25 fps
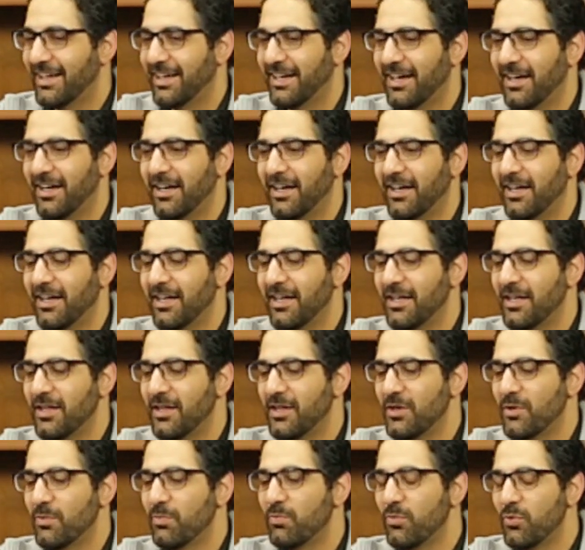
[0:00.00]
Uh,
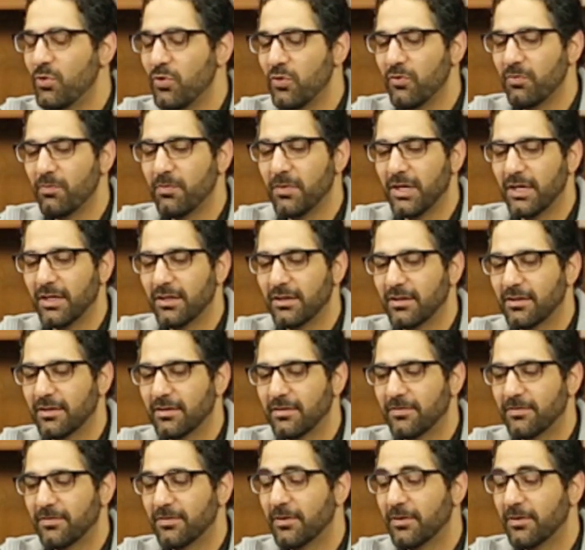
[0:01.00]
movement,